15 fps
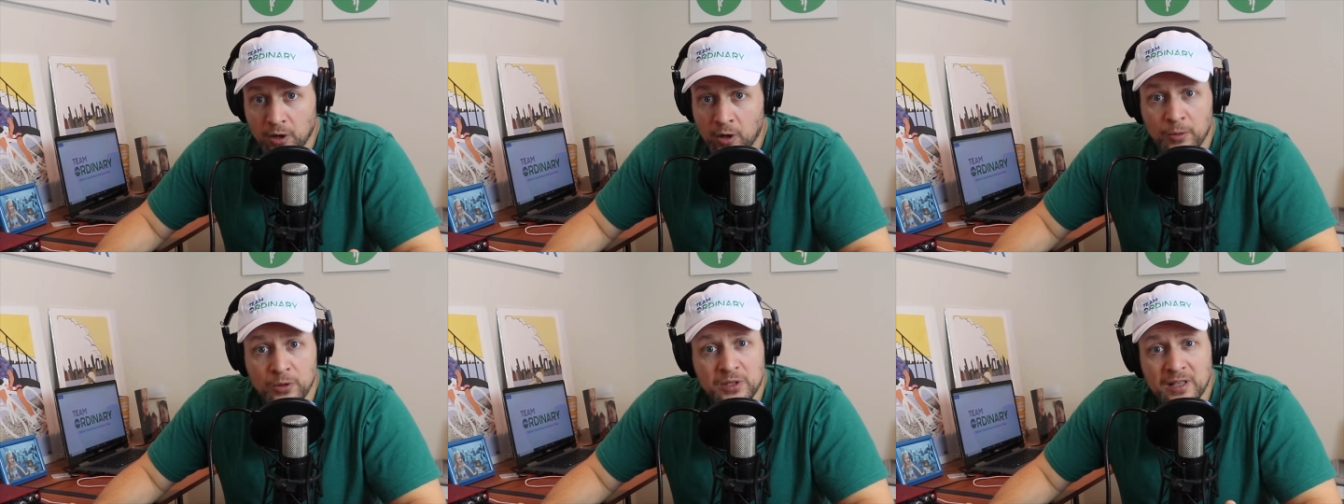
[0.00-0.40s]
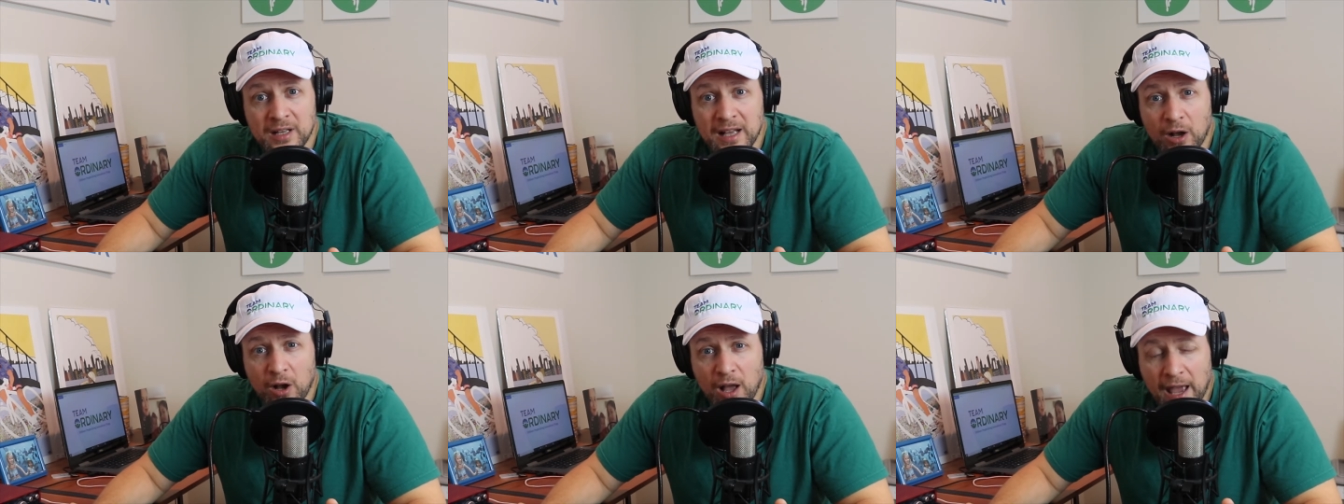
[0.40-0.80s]
Almost
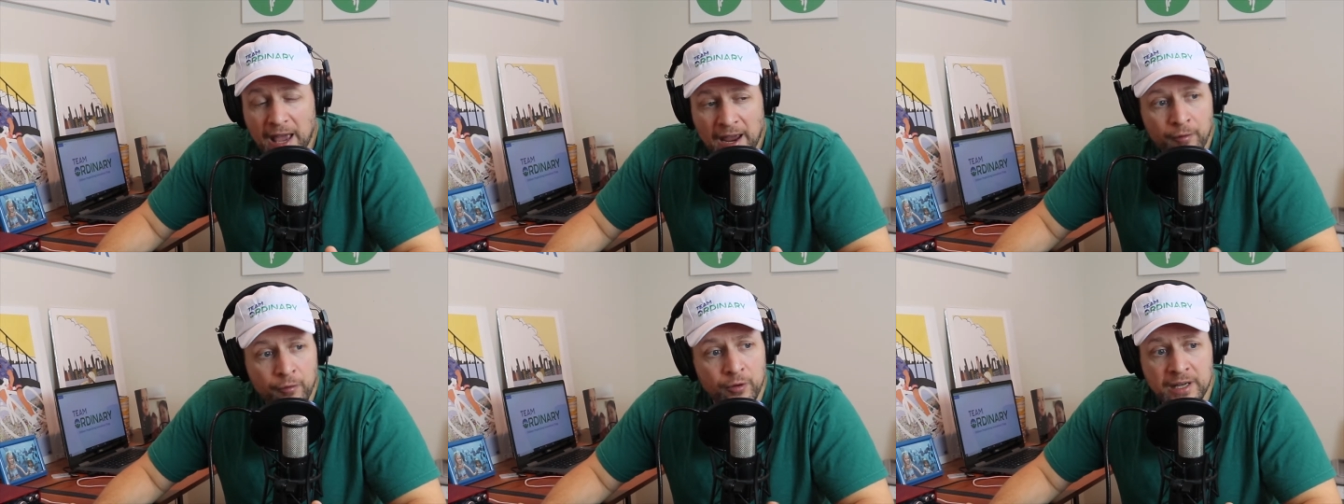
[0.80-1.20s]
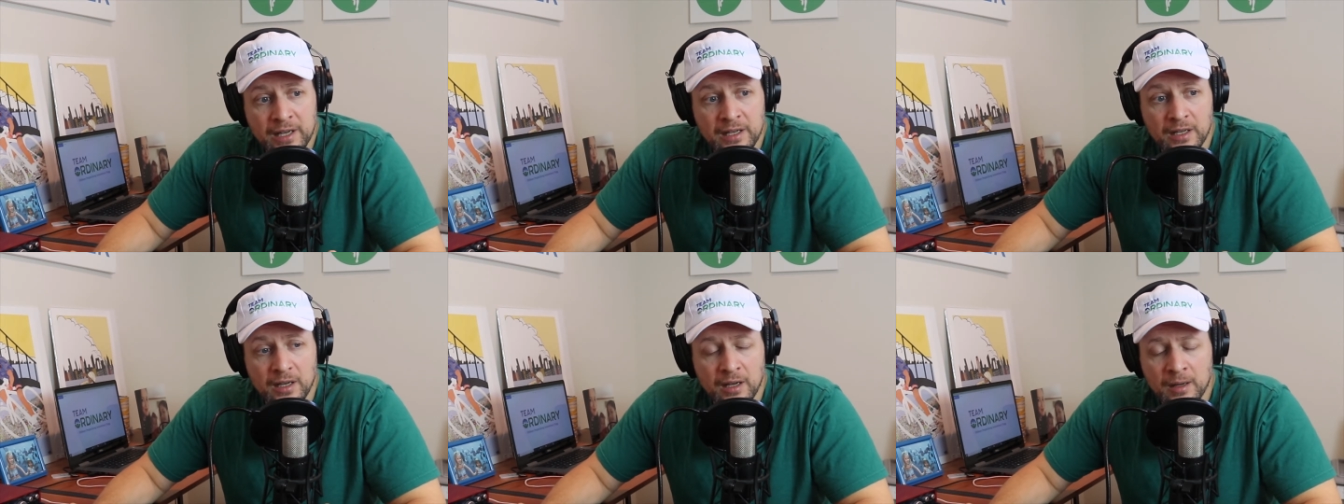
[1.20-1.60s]

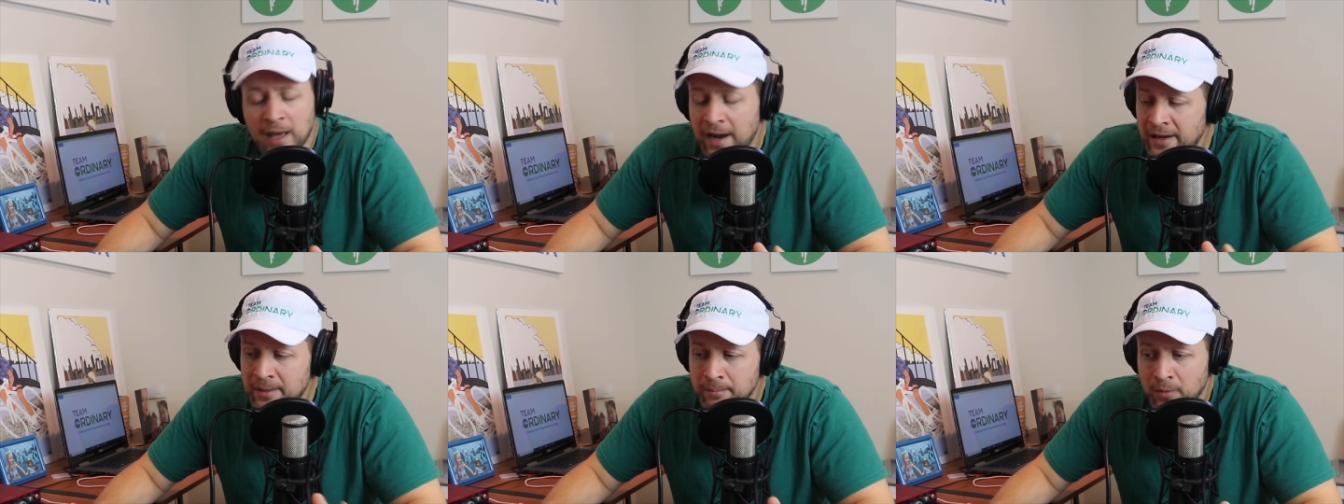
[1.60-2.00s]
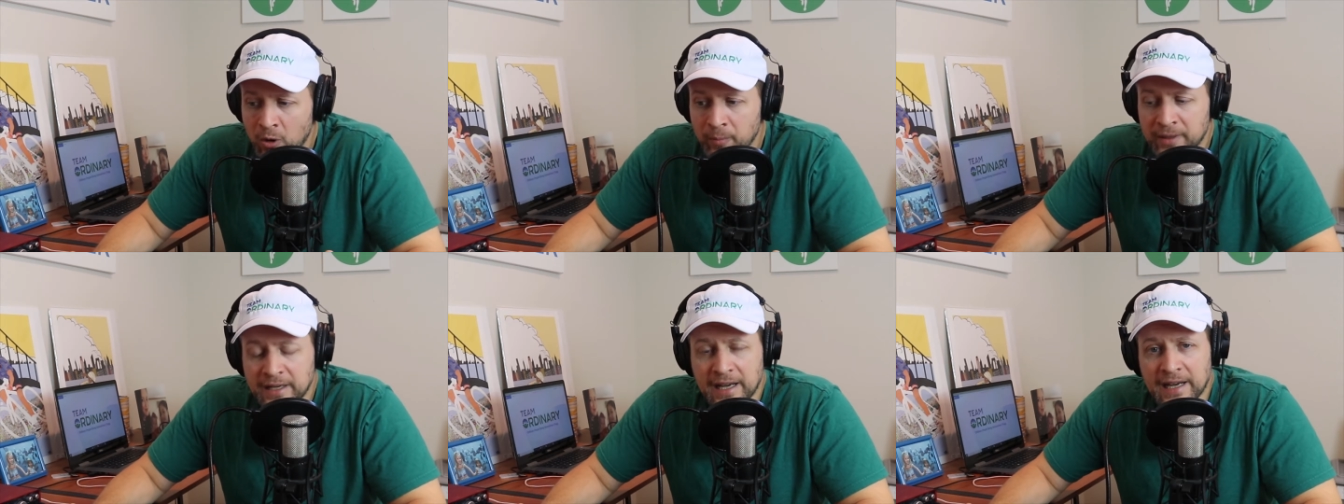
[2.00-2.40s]
any
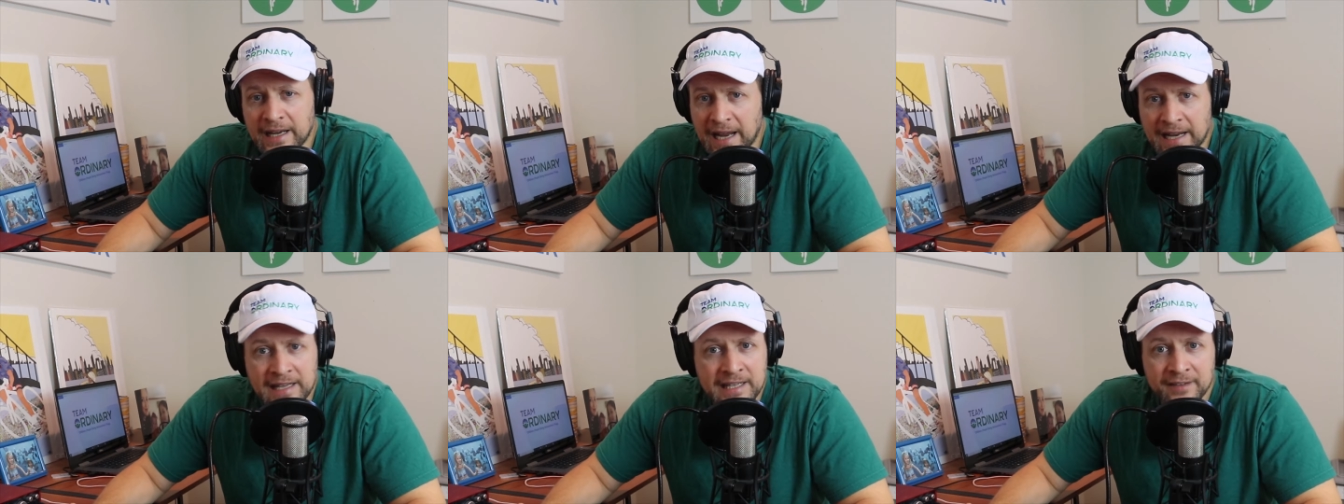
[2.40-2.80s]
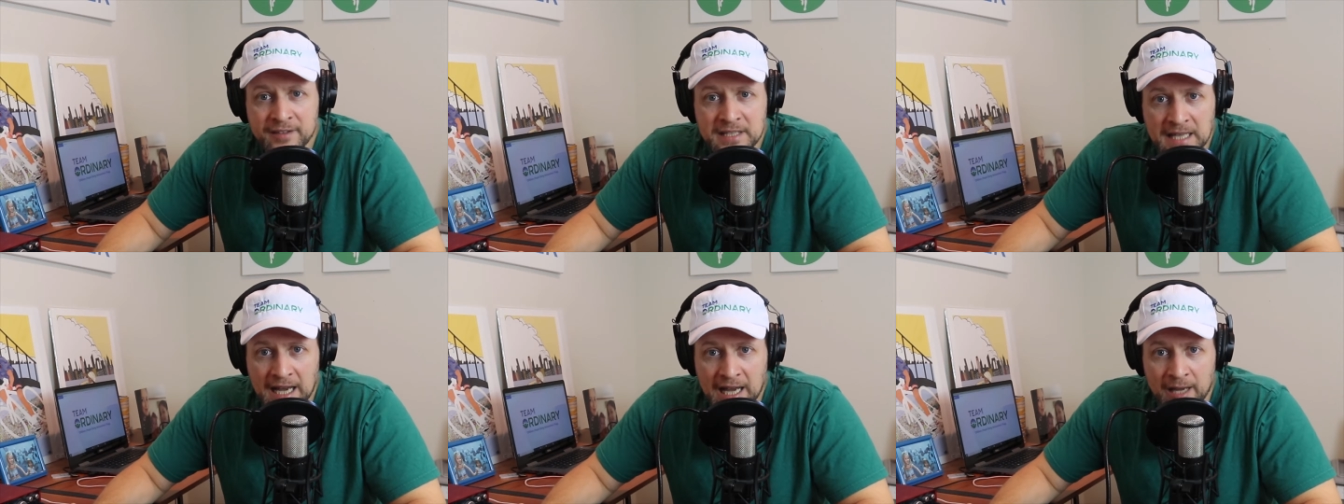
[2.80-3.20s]
moment at any
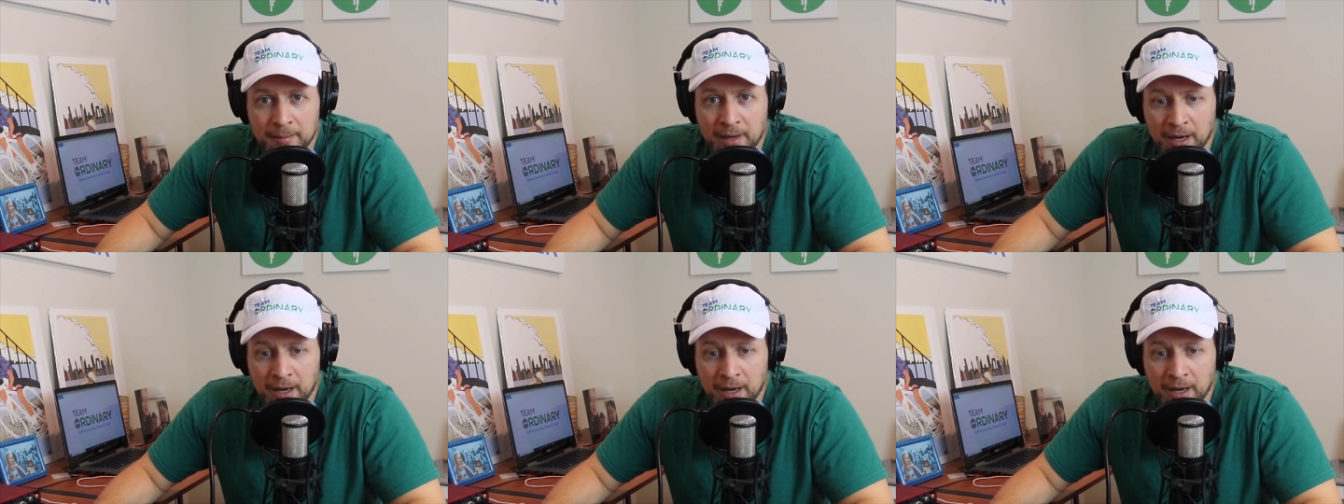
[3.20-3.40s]
given time,